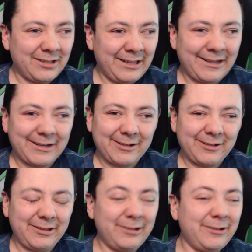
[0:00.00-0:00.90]
Like
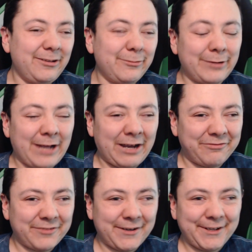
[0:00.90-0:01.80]
you would
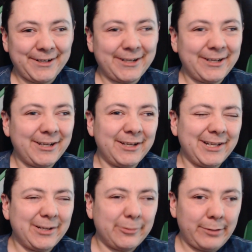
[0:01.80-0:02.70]
have fun
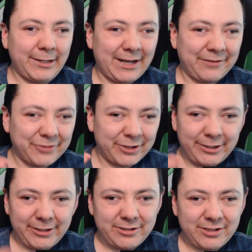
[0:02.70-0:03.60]
going after
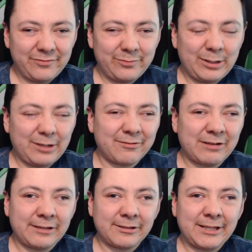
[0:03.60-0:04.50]
an achievement
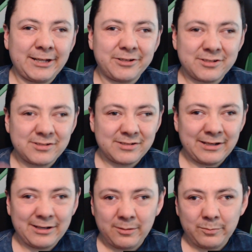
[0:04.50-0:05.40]
rather than just
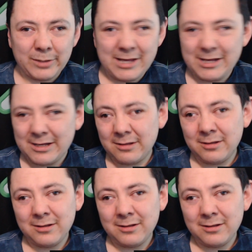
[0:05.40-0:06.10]
playing,